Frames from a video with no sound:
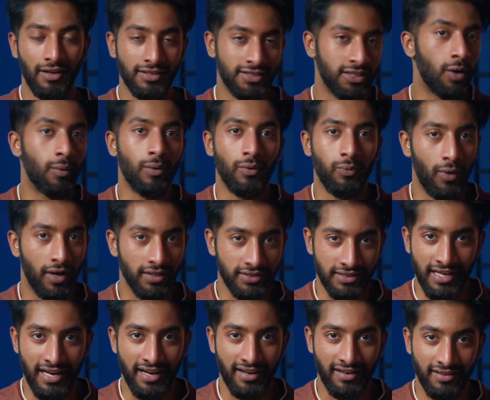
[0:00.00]
Let's start with
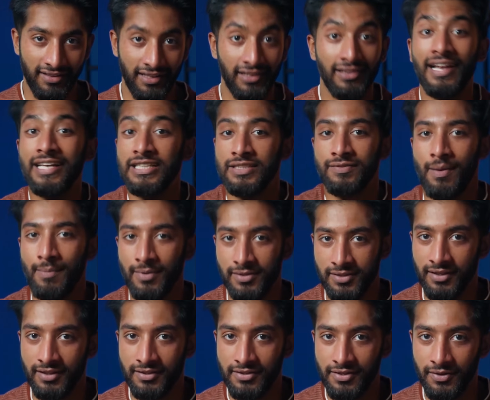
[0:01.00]
Wozniak, the less famous
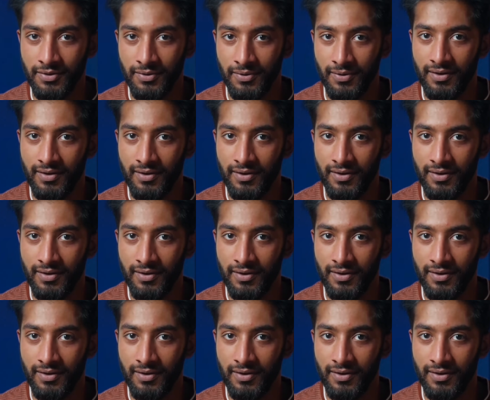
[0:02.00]
of the two.